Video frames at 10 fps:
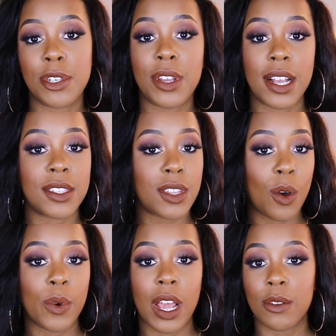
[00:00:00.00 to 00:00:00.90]
You guys
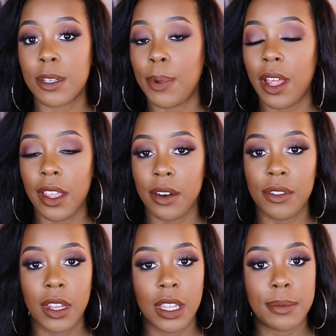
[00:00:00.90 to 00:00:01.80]
saw when I was applying it
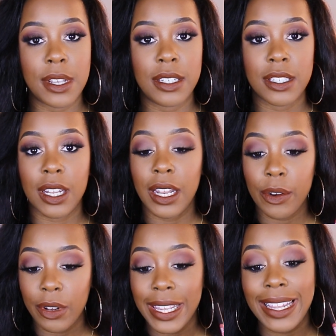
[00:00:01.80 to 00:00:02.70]
on the lips, they just
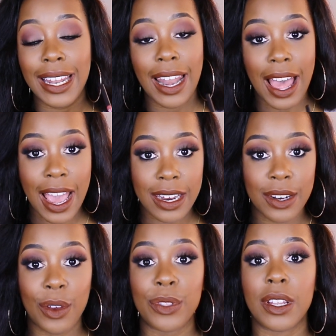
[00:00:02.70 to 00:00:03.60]
literally
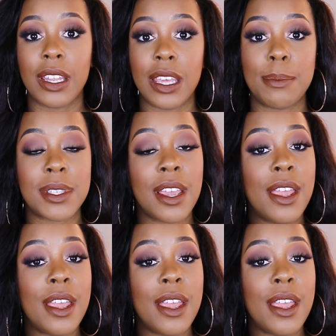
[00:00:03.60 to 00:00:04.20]
glided on the lips.